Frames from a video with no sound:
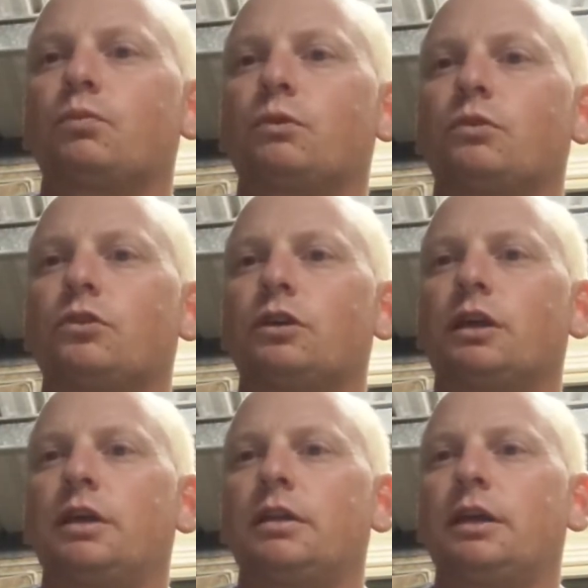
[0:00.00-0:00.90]
Once
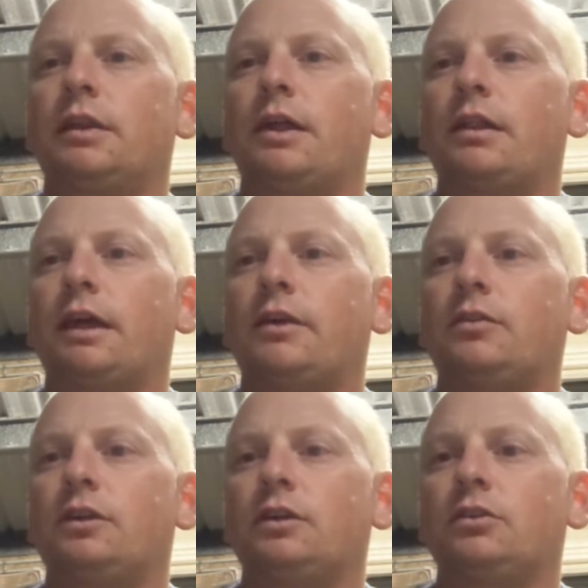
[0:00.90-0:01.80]
again, yeah, that
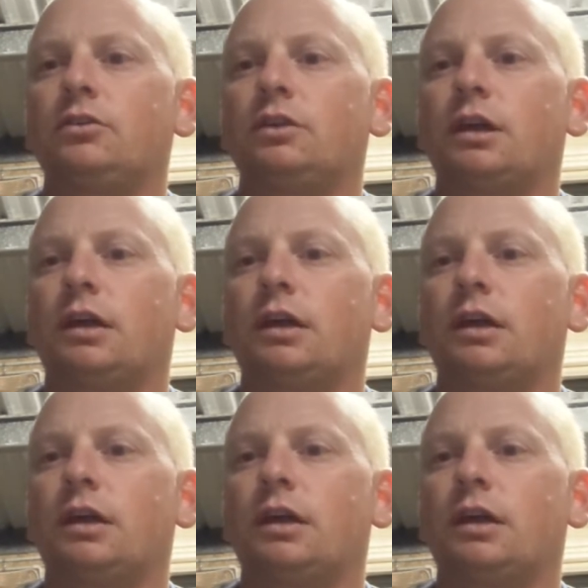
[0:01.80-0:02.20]
lacing's